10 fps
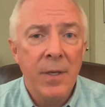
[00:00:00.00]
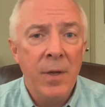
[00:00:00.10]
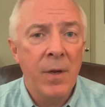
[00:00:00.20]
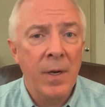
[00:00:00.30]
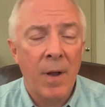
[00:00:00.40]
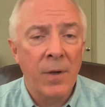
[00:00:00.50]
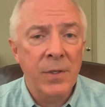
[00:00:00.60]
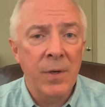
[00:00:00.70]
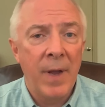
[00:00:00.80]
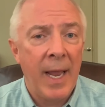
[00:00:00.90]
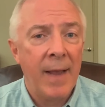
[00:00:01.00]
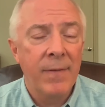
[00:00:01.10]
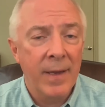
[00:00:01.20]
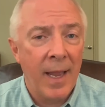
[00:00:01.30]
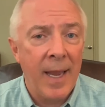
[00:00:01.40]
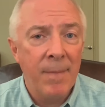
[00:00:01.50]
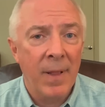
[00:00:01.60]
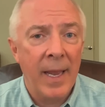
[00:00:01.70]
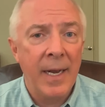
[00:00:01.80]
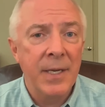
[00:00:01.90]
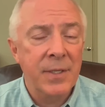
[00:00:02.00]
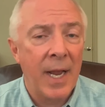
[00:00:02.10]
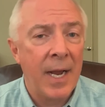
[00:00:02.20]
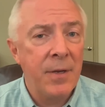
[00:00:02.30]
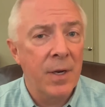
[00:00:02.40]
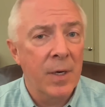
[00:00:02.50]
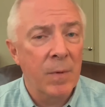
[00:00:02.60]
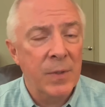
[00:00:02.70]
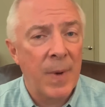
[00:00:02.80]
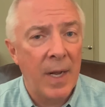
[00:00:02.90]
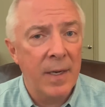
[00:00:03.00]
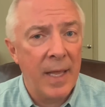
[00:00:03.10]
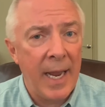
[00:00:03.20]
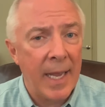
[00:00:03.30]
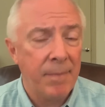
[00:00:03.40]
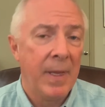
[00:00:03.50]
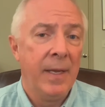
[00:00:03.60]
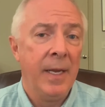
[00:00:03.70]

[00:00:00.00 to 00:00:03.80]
you can also have a game plan as to how you're going to respond to that.